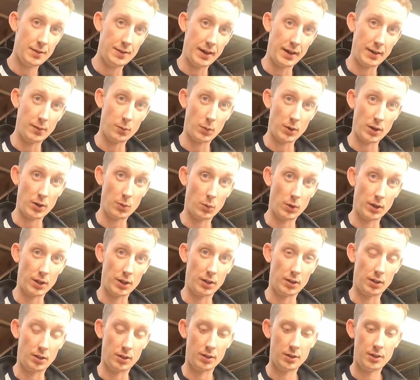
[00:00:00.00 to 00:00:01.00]
then we
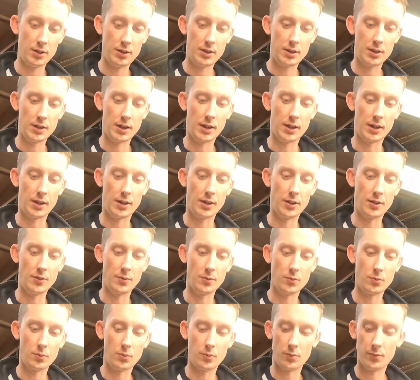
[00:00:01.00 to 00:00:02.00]
will
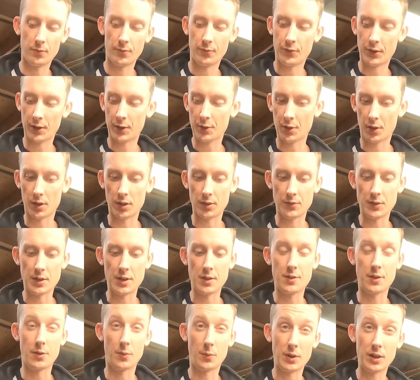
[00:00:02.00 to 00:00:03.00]
fix all of
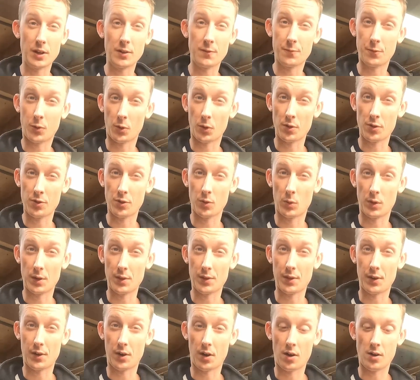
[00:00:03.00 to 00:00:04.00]
these and reinforce the
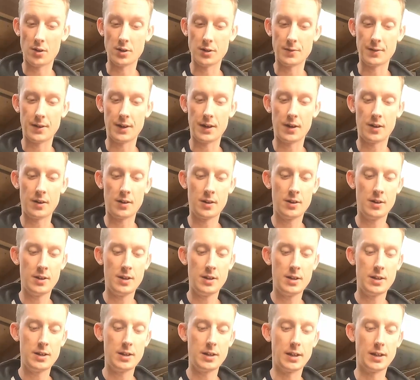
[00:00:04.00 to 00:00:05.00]
ones that are already there,
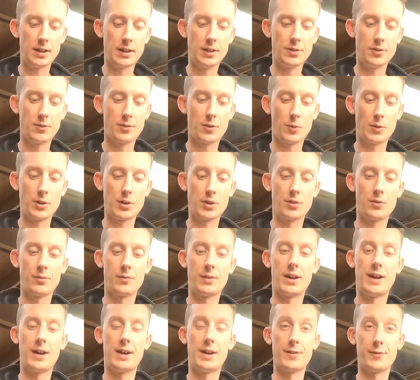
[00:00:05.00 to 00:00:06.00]
and so we
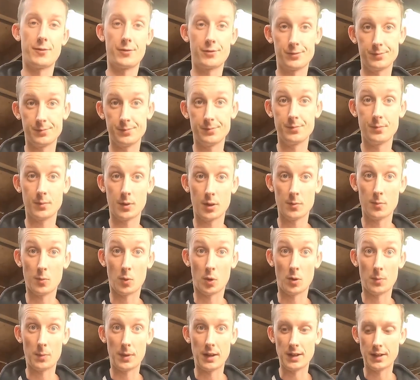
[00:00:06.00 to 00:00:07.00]
don't have
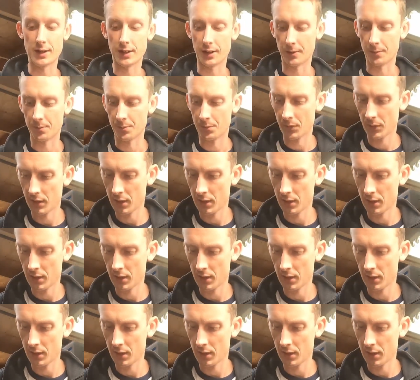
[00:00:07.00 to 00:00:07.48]
more bending.